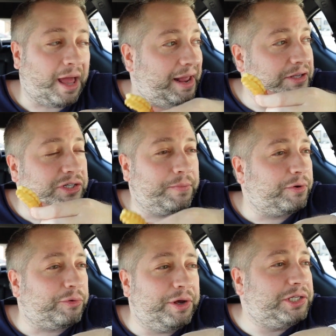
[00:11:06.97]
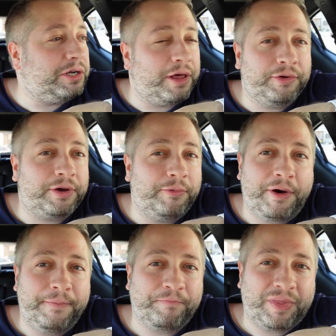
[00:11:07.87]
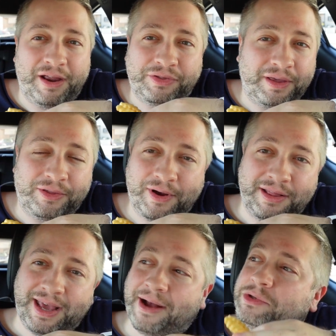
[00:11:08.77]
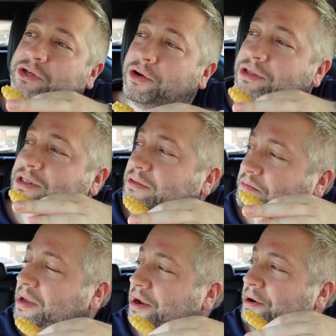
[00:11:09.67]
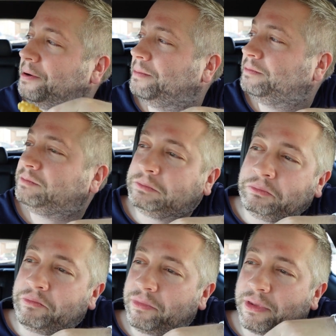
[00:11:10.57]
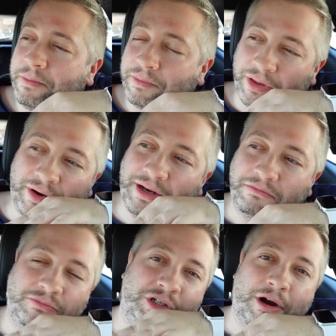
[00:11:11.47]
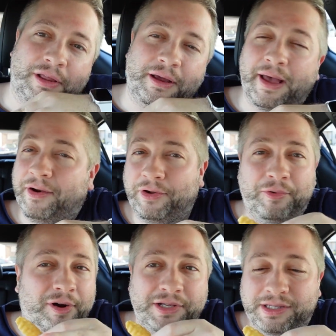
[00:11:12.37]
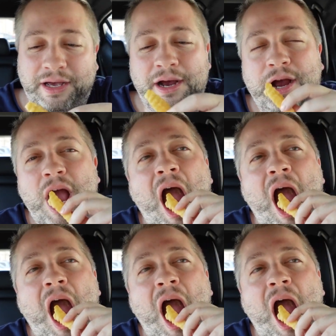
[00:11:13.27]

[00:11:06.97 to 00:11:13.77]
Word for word: East number three is another good one. I don't think they're on the outskirts here. They're in Charlotte. I don't know where else they are.